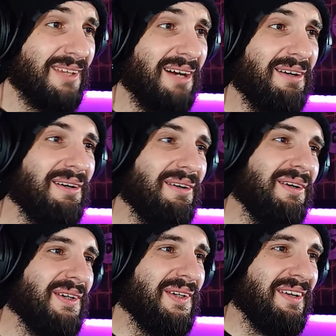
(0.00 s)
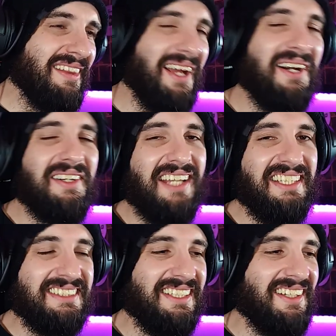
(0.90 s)
Oh, they are
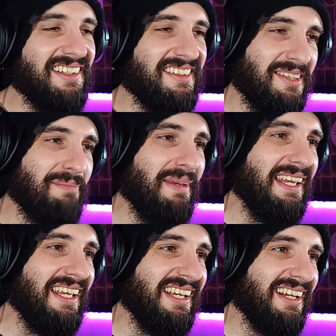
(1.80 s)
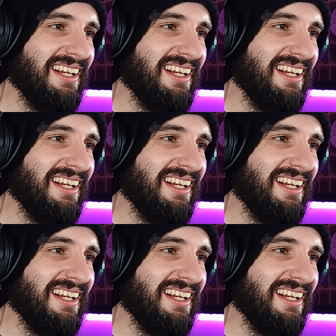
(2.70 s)
destined to be